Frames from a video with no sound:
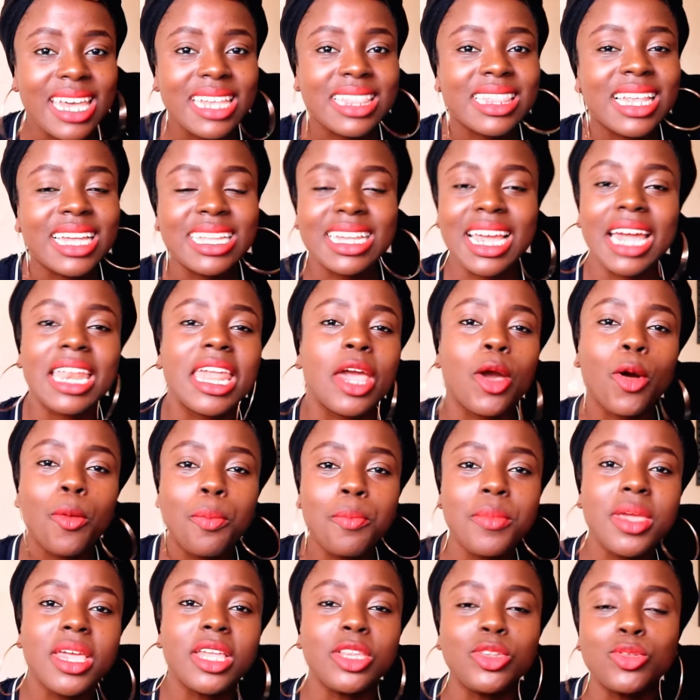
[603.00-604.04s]
that can help
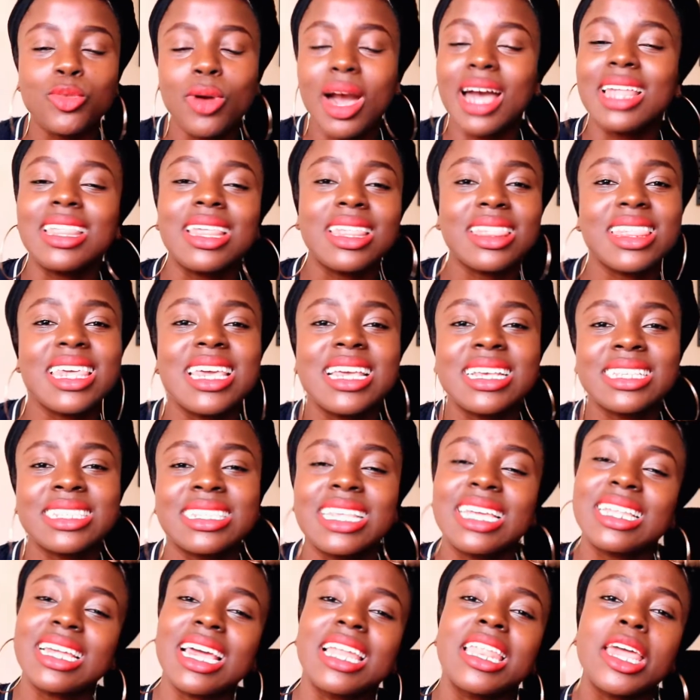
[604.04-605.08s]
me do other things,
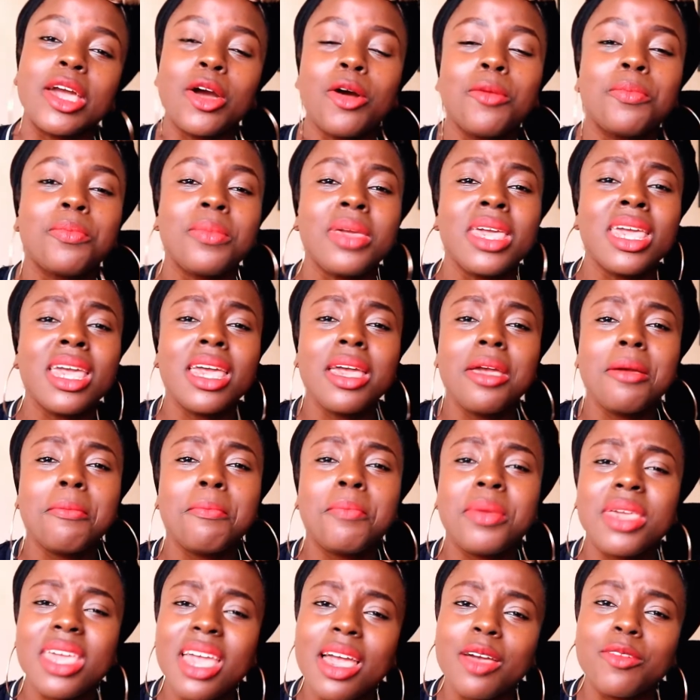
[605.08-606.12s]
that can help me
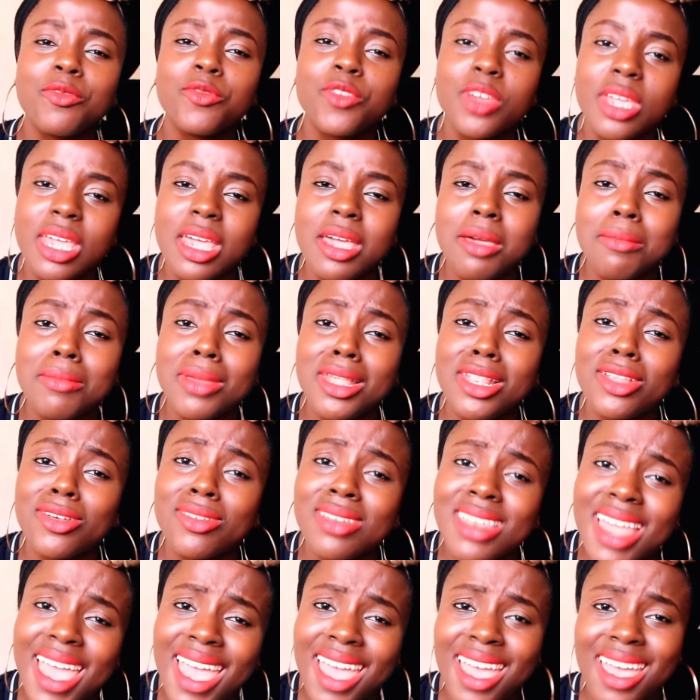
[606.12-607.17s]
be a freaking
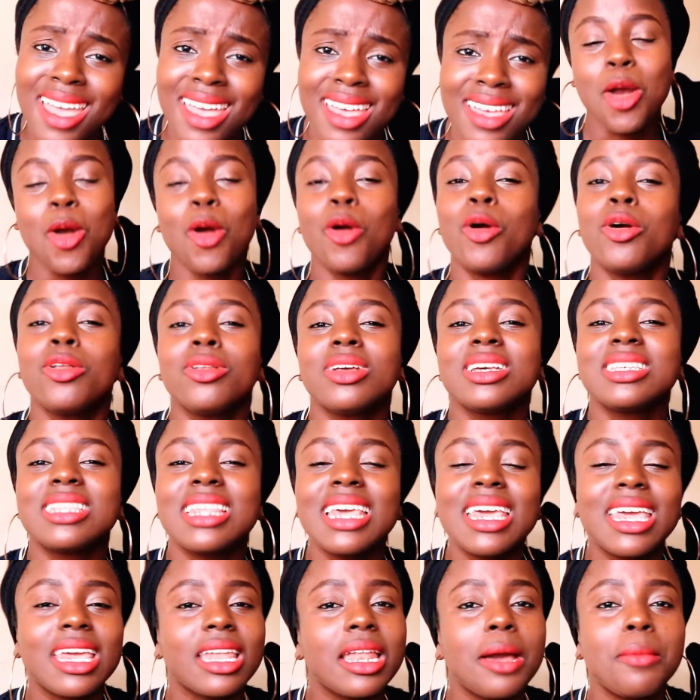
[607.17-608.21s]
millionaire. Always
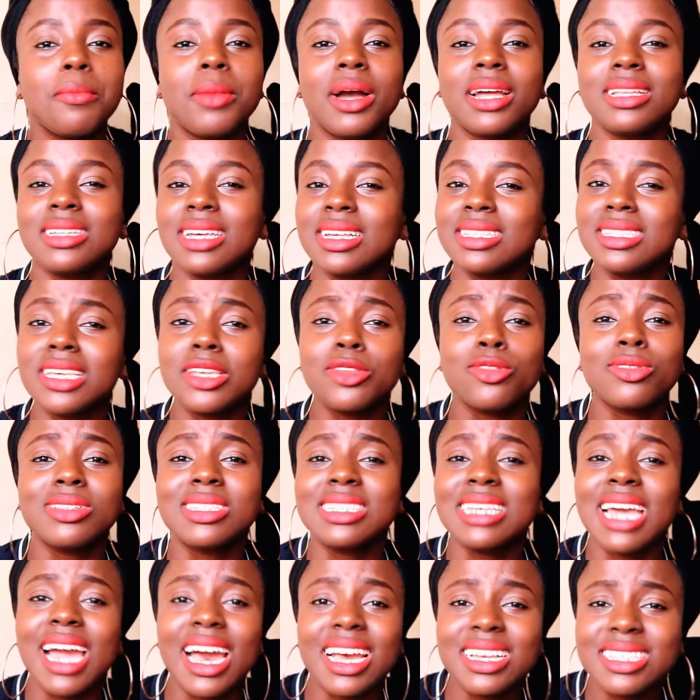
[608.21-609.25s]
think in abundance and not
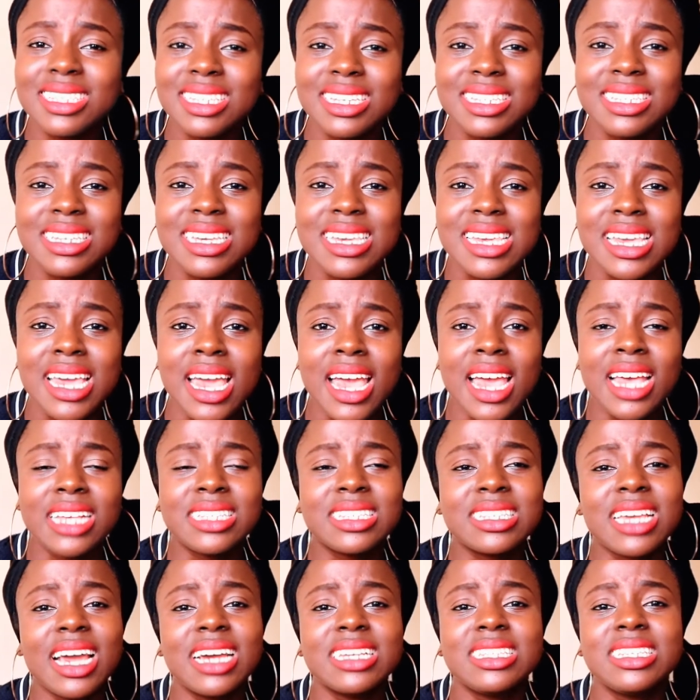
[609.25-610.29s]
scarcity.
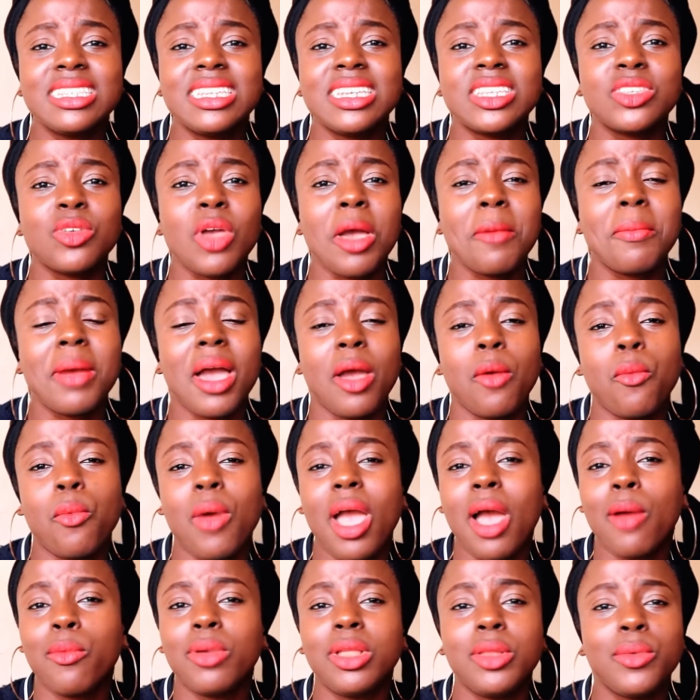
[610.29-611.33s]
Scarcity is whereby,
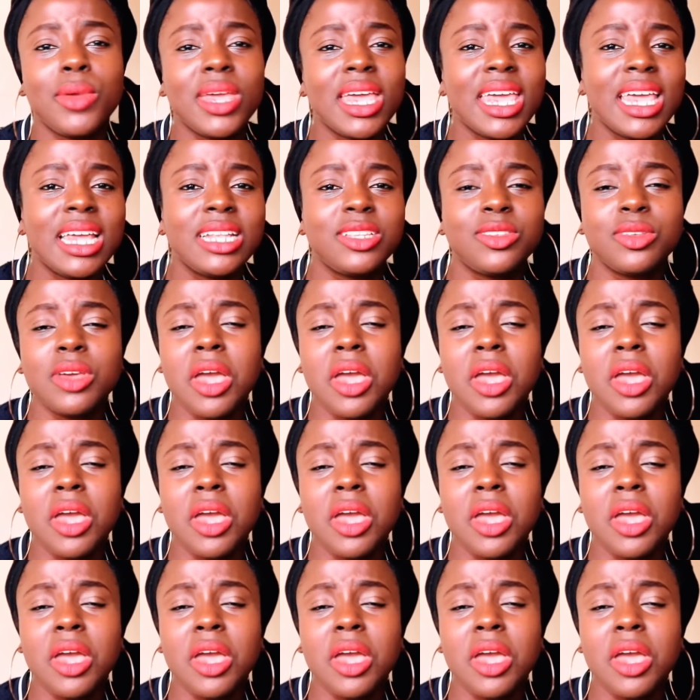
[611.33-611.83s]
where will we eat?